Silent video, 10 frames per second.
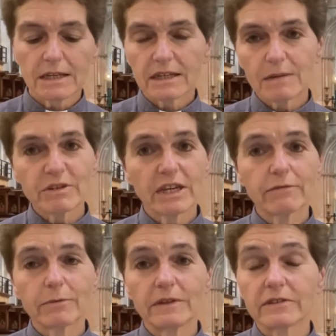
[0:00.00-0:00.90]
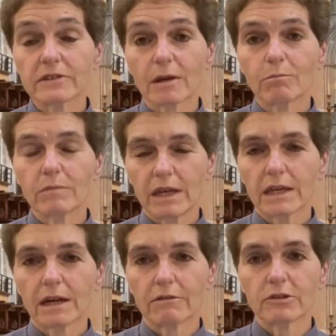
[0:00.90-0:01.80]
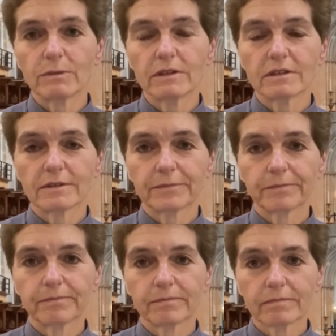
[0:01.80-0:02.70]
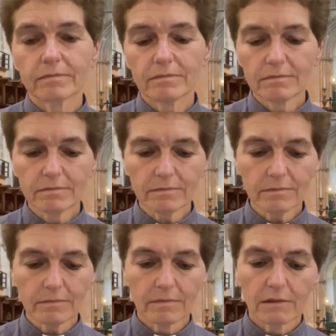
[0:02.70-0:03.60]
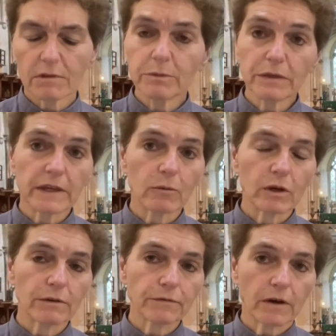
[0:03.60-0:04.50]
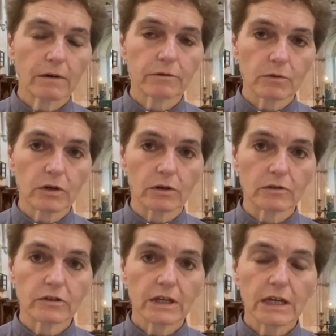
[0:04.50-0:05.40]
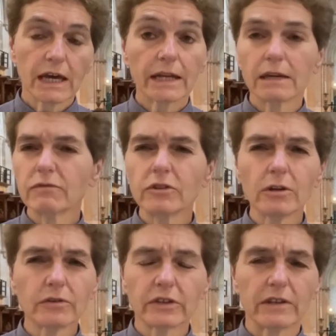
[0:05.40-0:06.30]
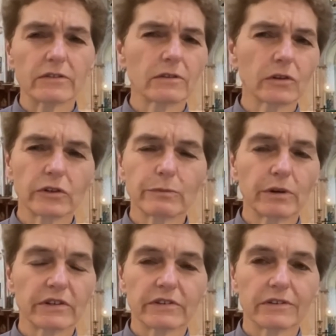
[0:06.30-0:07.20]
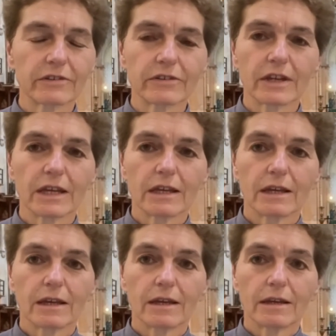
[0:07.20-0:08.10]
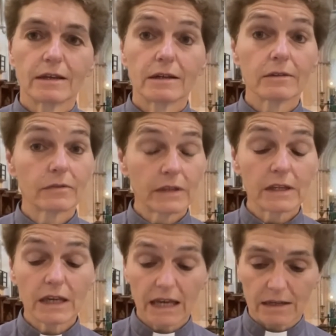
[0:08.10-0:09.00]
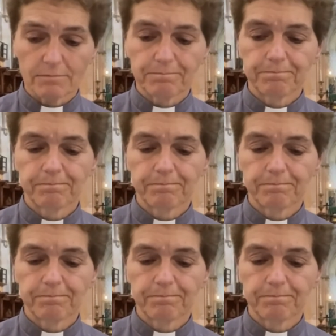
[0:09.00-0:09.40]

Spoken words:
Can we take from this some encouragement? When we think we are far from God and have no sense of God's presence, think again.